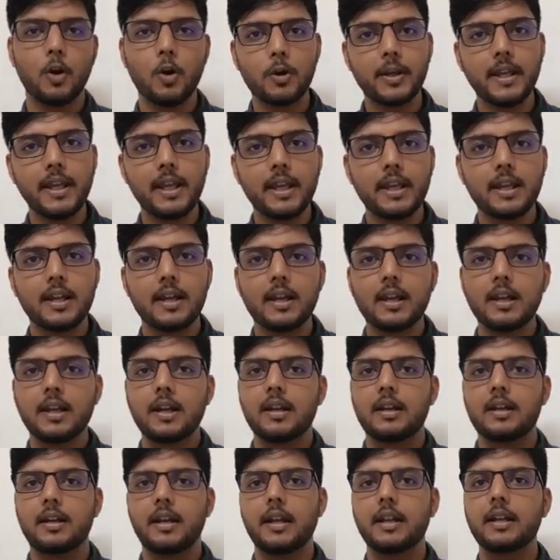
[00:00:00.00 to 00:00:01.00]
Okay,
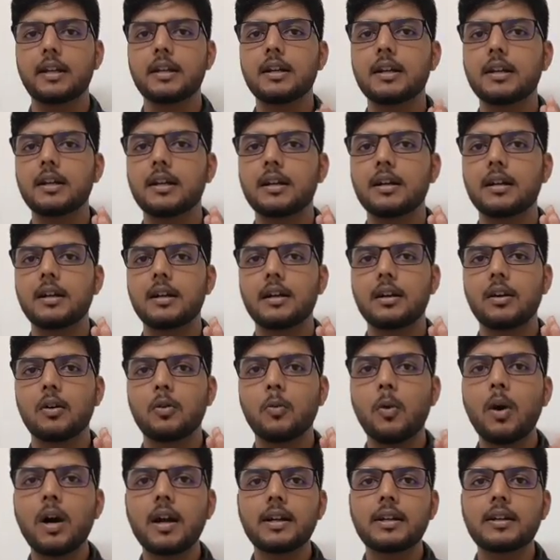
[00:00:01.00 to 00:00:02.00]
and
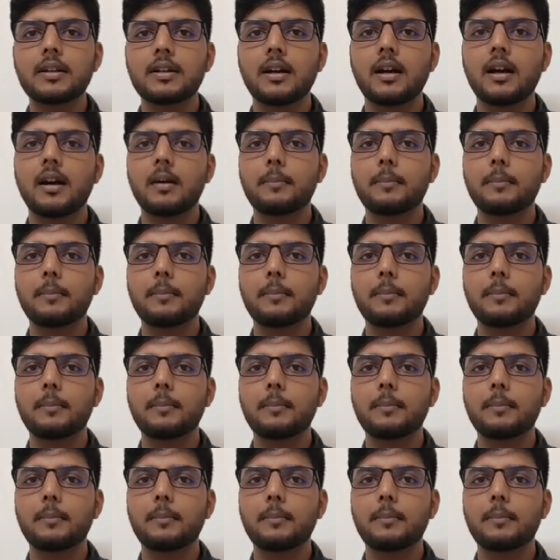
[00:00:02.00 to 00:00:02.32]
what